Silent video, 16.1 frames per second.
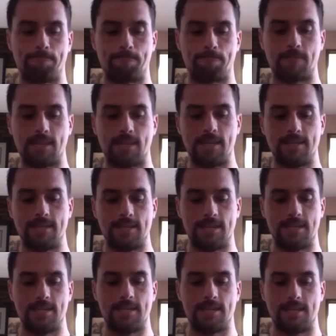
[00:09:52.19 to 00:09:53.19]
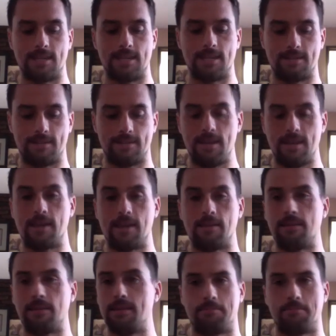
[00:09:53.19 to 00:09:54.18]
And then,
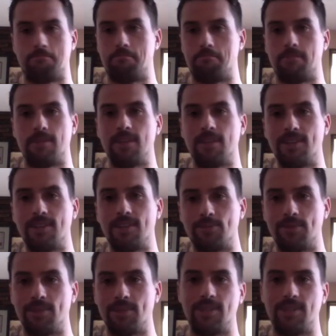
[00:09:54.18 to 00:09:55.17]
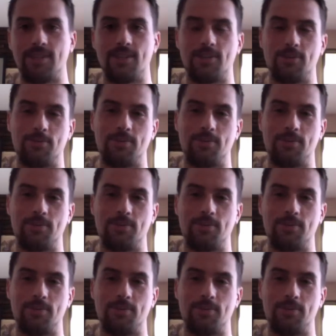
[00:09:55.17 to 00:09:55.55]
he could be